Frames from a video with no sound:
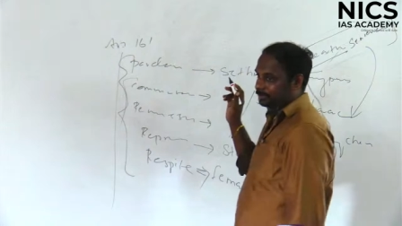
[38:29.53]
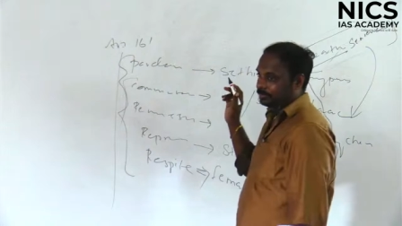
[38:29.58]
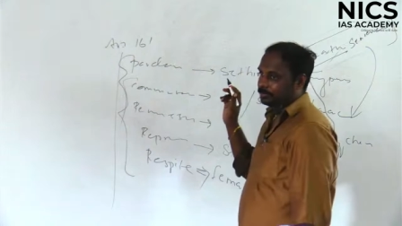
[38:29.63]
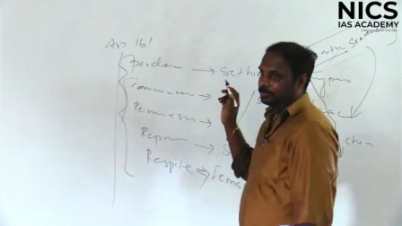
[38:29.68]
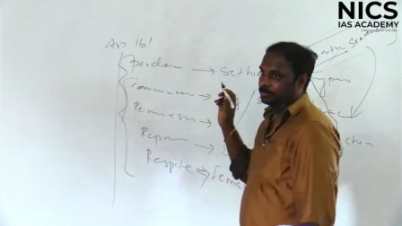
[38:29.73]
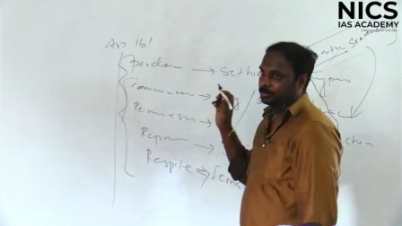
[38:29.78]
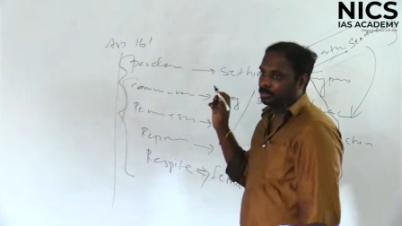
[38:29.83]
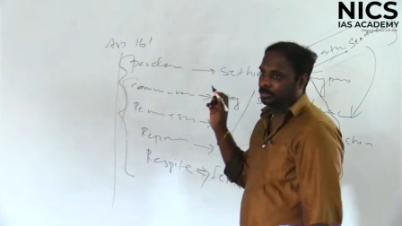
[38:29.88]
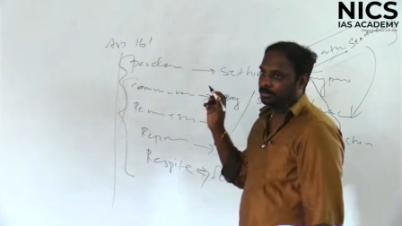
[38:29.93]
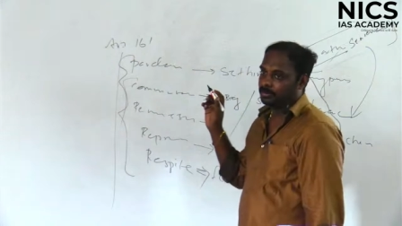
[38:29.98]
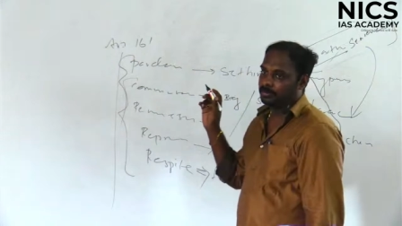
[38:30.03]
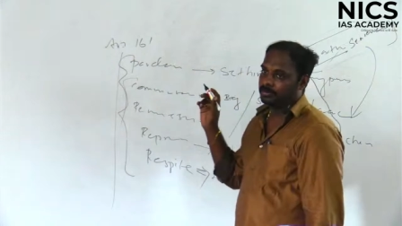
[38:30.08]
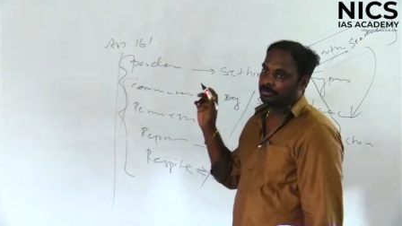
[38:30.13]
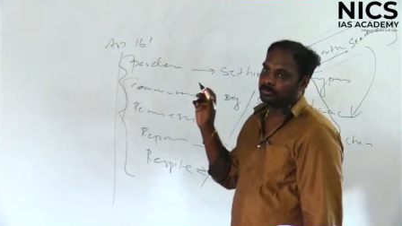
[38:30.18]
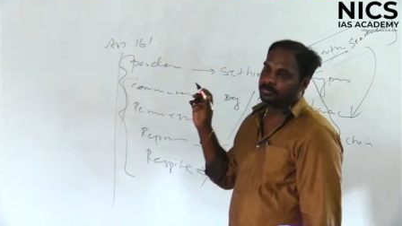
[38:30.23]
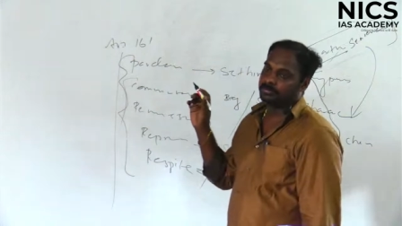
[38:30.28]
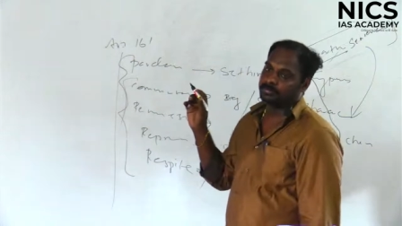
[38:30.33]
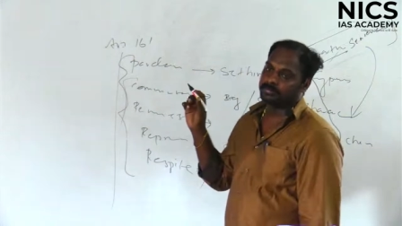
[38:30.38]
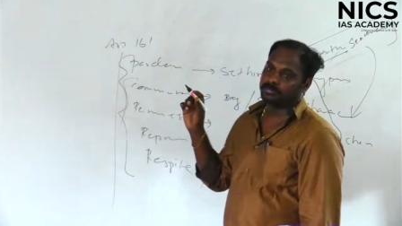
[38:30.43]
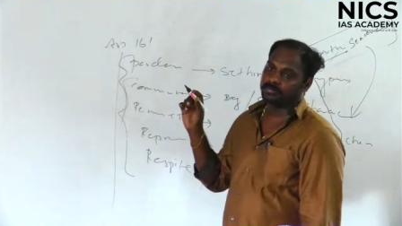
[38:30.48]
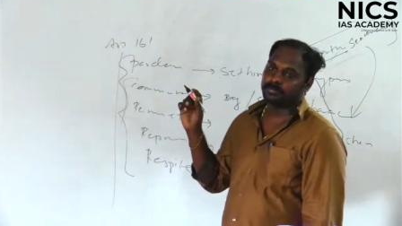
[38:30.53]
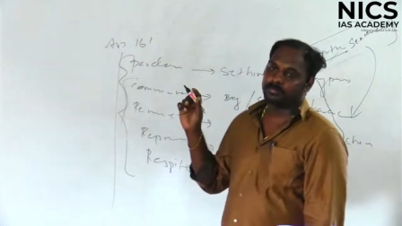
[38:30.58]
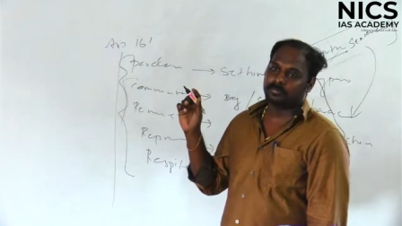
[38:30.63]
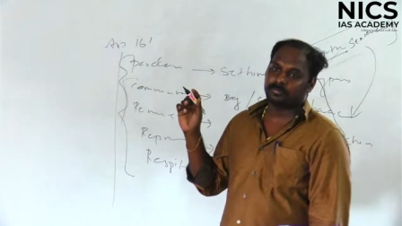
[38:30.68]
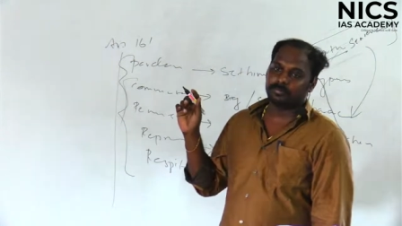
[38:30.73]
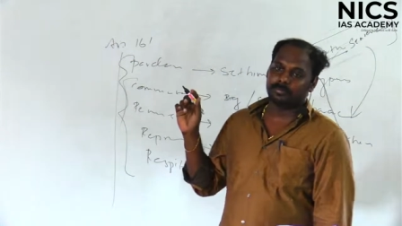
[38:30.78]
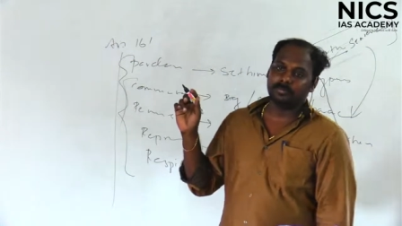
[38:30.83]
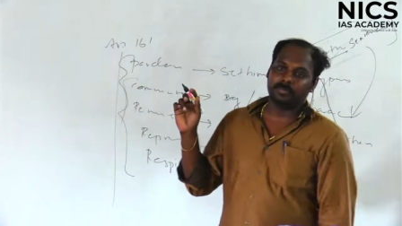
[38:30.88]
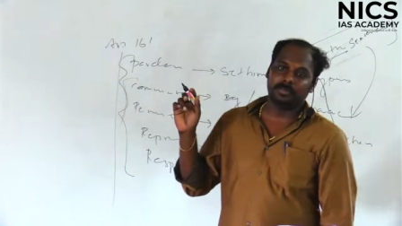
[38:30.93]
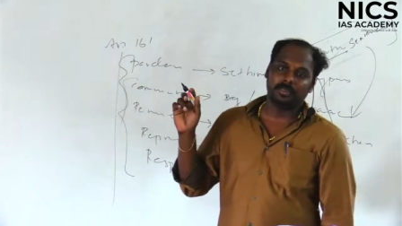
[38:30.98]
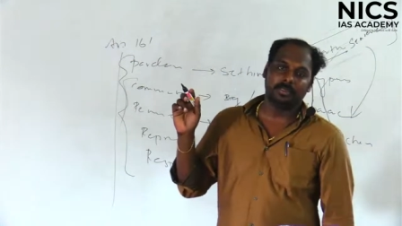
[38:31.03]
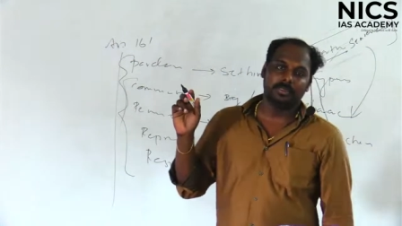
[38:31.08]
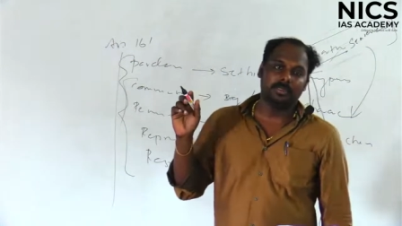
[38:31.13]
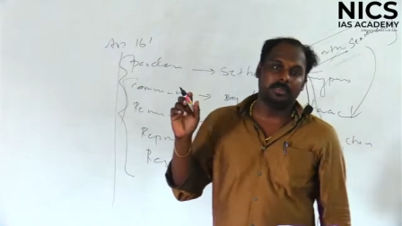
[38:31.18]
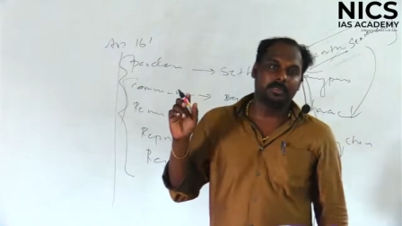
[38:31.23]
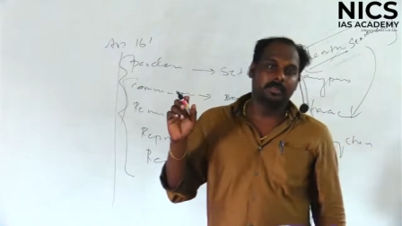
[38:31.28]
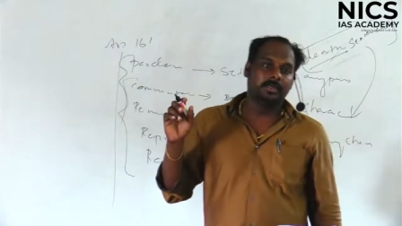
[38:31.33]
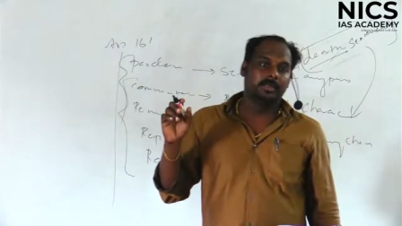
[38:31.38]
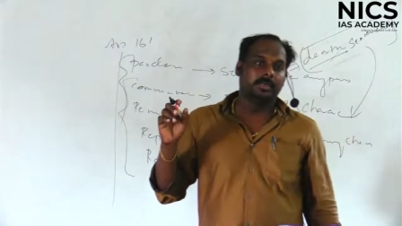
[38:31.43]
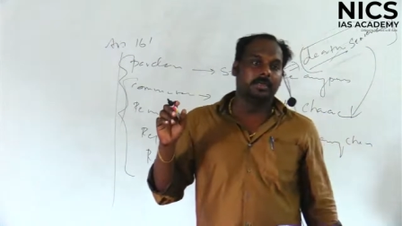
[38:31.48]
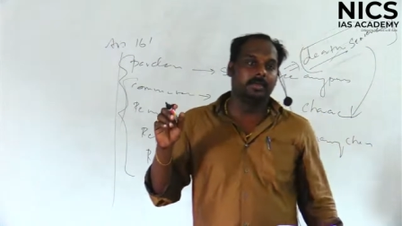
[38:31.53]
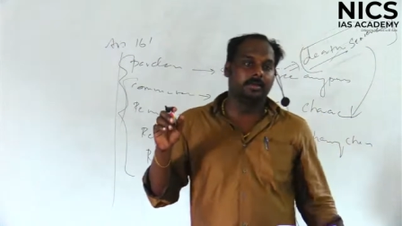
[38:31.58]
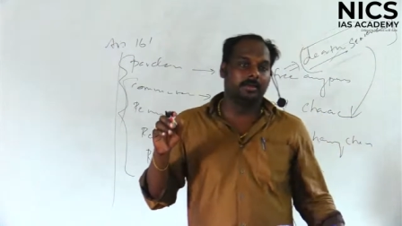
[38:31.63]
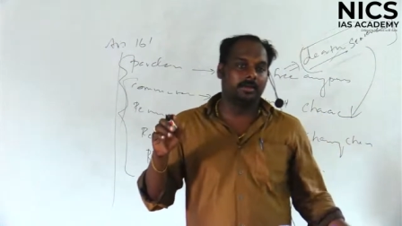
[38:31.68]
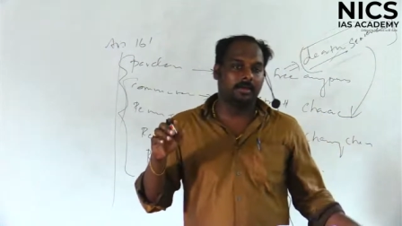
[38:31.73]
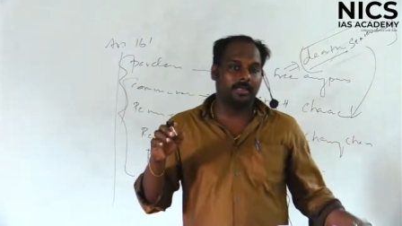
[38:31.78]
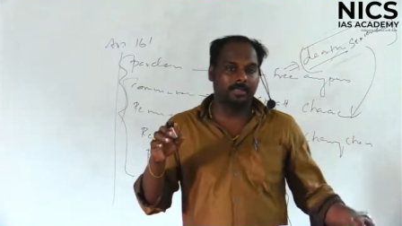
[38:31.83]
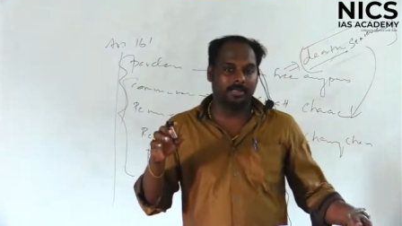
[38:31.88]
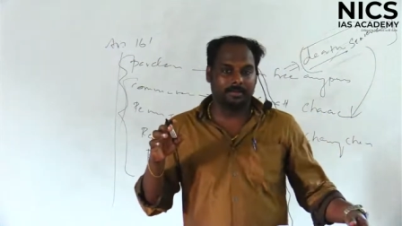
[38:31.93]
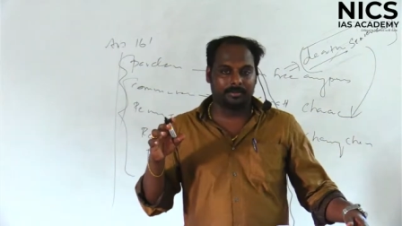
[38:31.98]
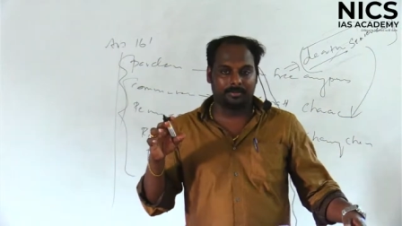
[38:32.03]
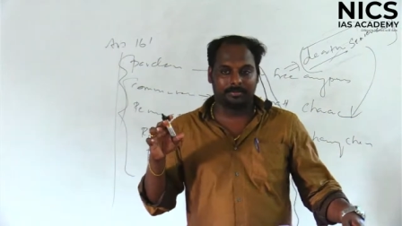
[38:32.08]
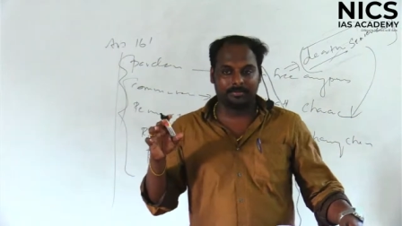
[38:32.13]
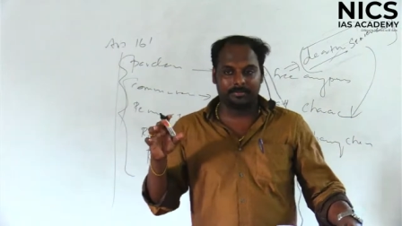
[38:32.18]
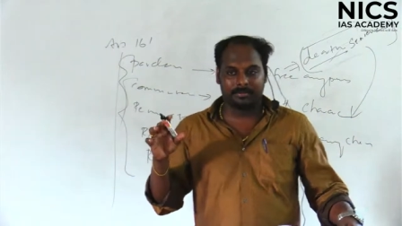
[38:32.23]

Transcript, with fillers: So uh,